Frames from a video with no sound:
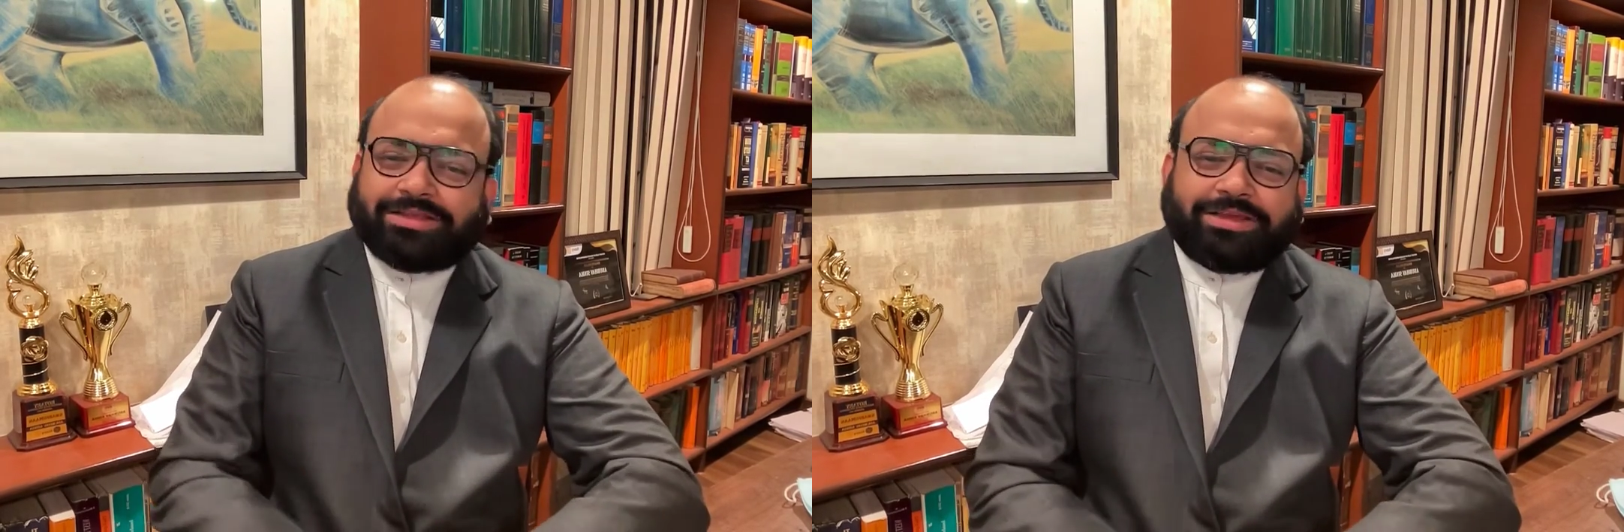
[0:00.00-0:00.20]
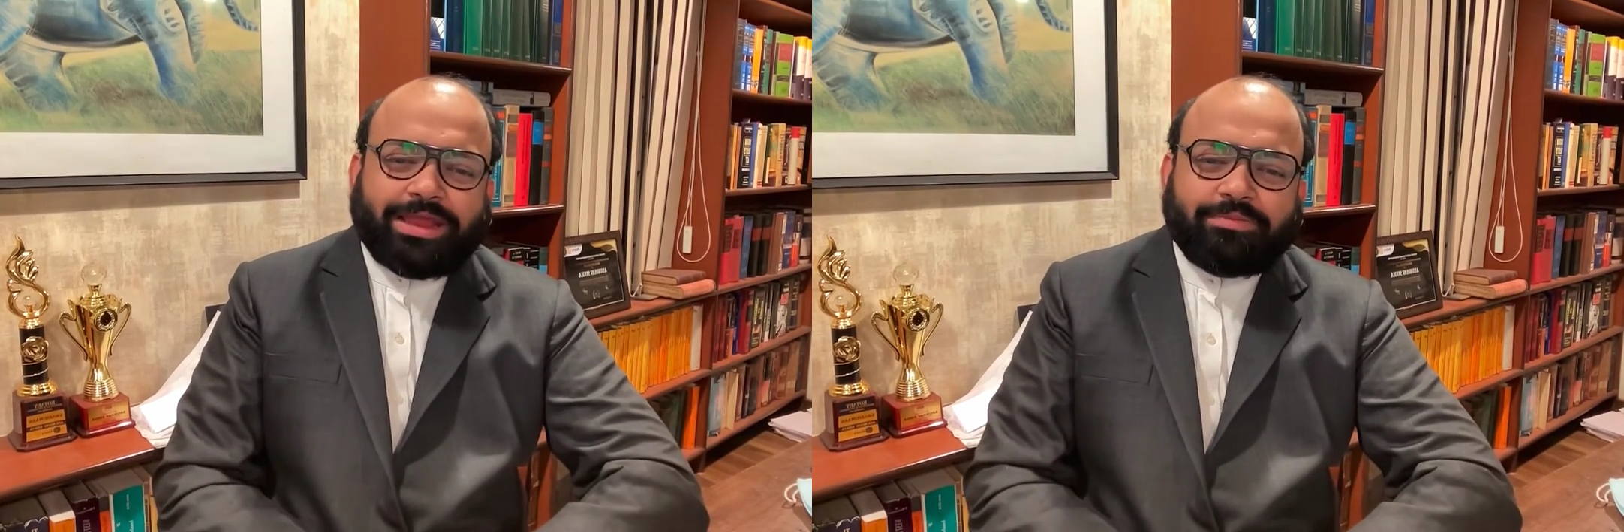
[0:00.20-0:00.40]

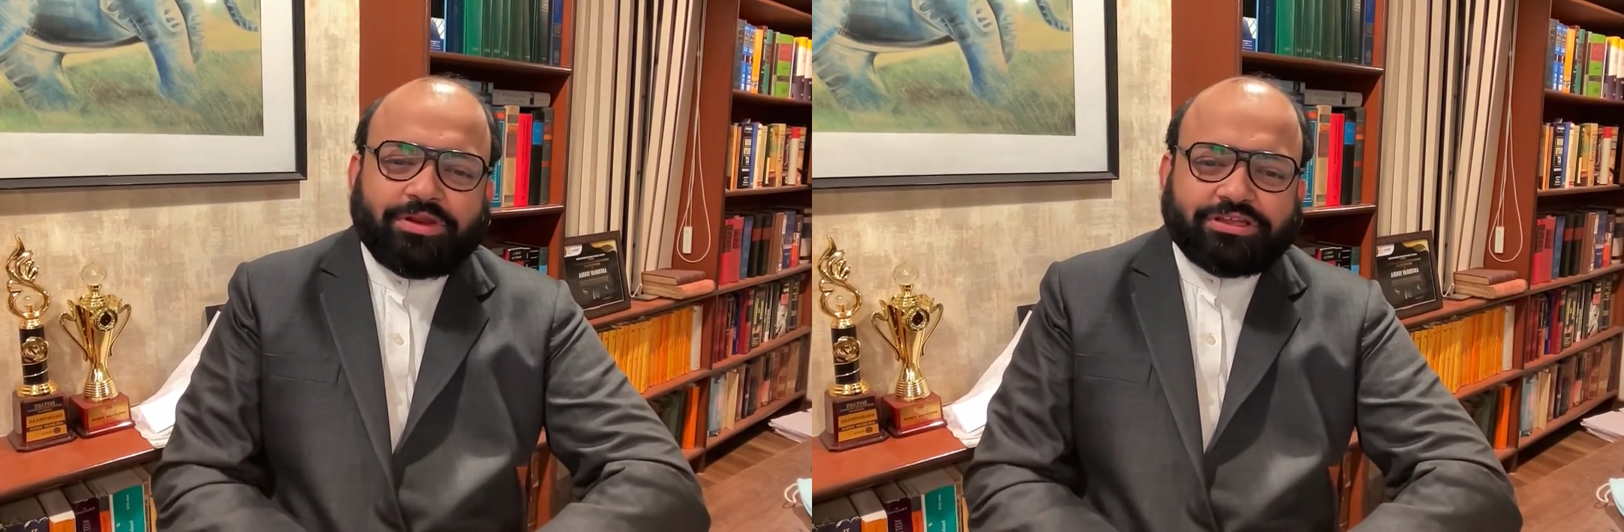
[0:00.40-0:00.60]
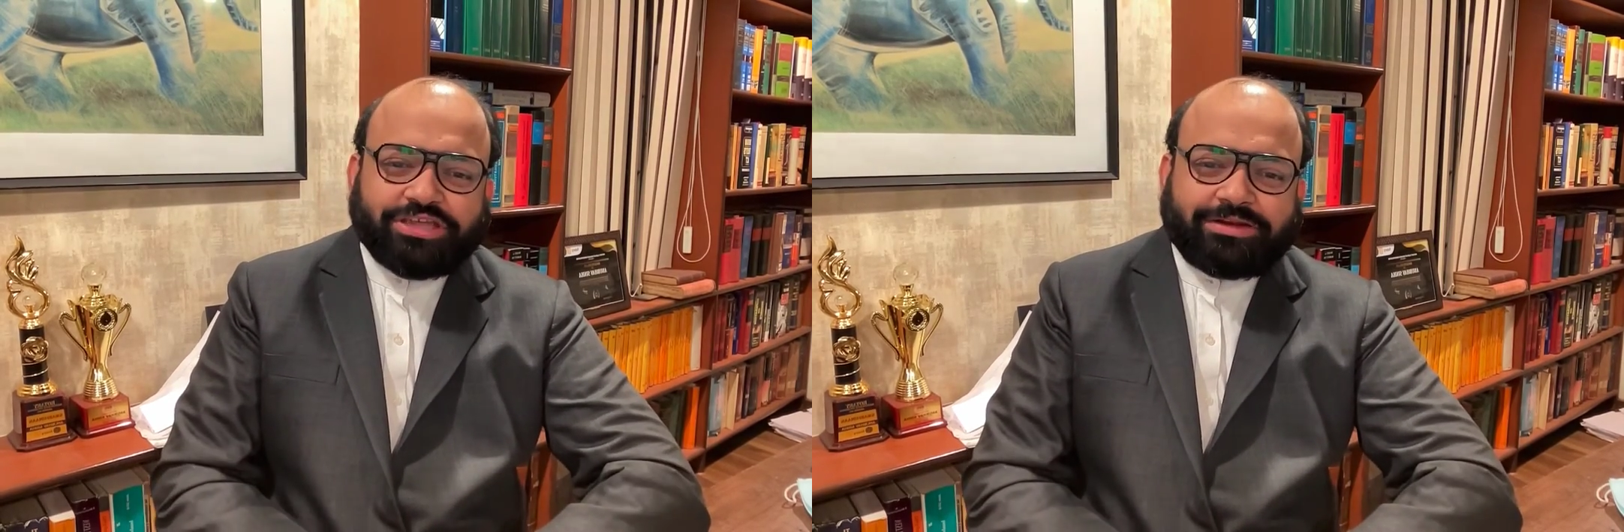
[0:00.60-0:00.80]
can be
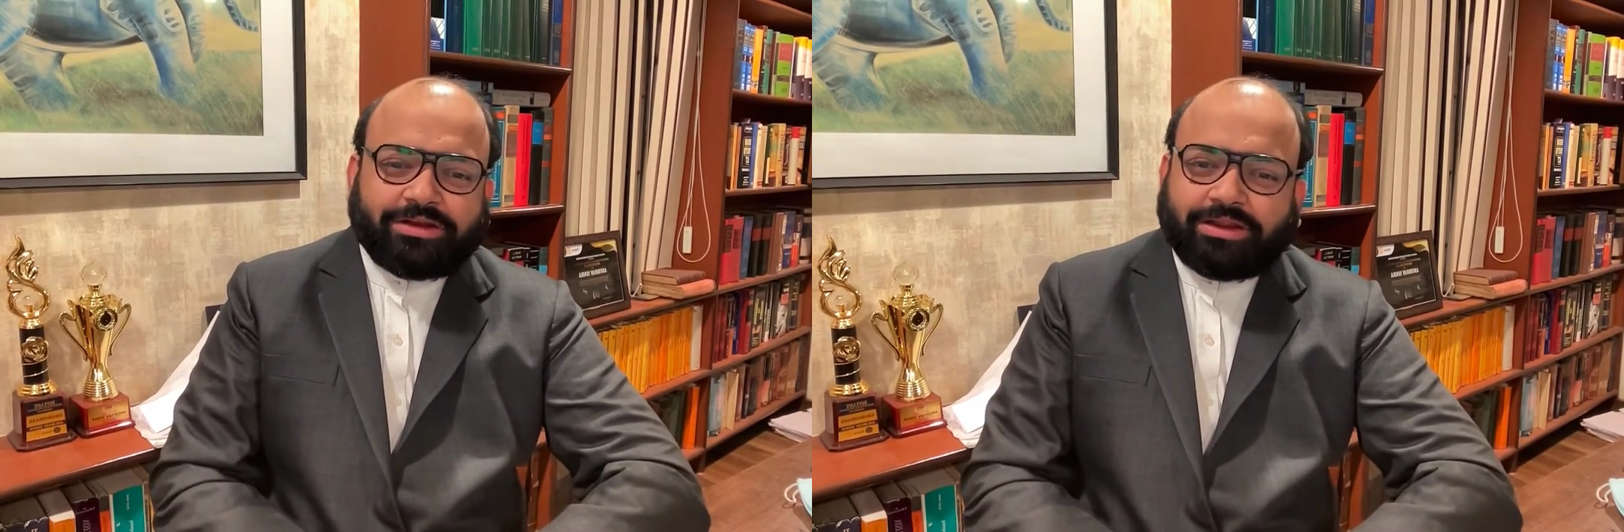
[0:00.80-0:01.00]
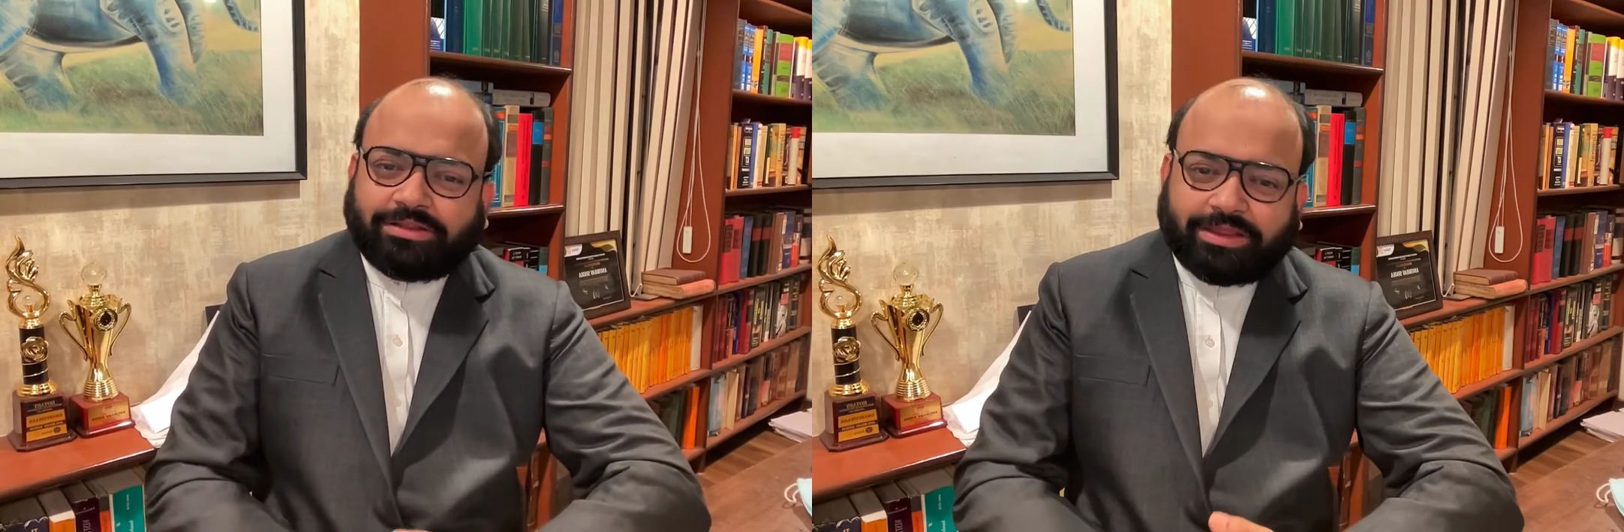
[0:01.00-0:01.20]

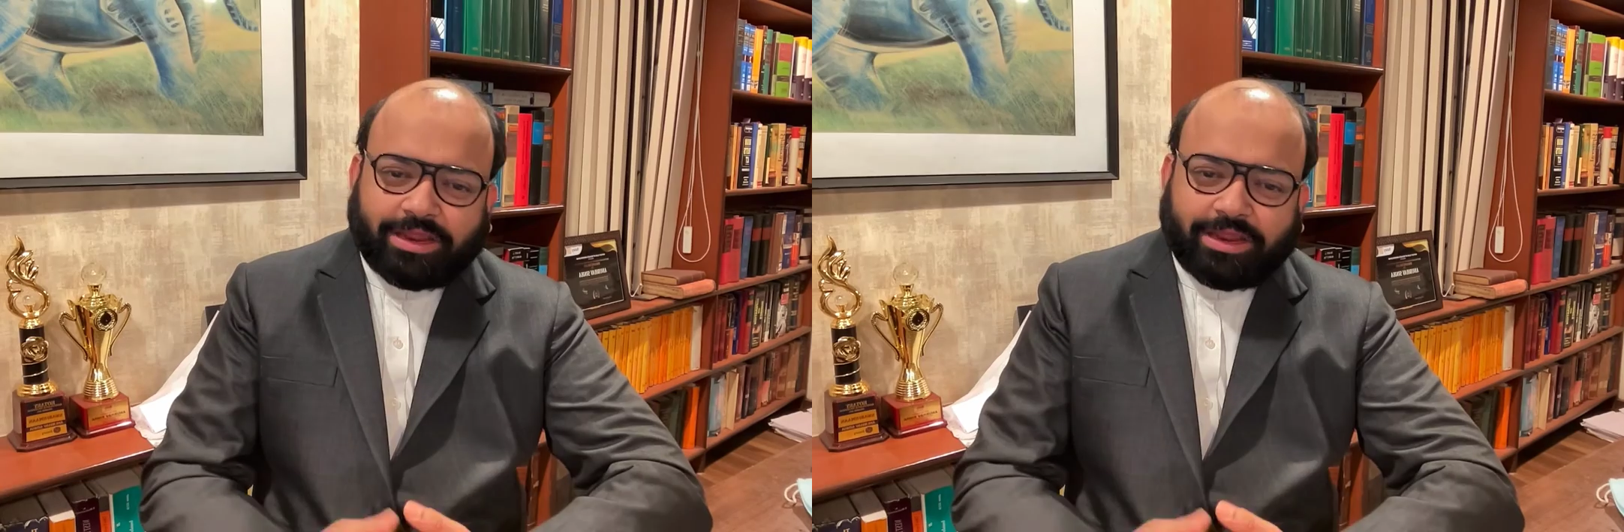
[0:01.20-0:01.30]
rejected and there